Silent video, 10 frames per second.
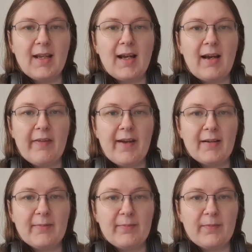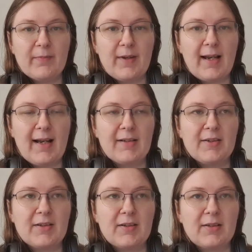I then had
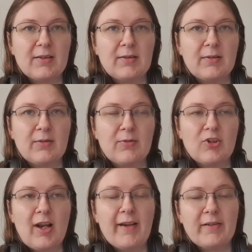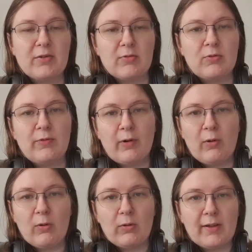a giant
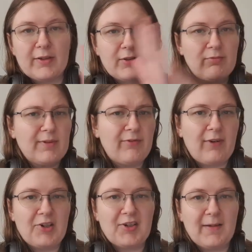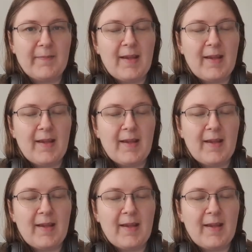overhaul and a refresher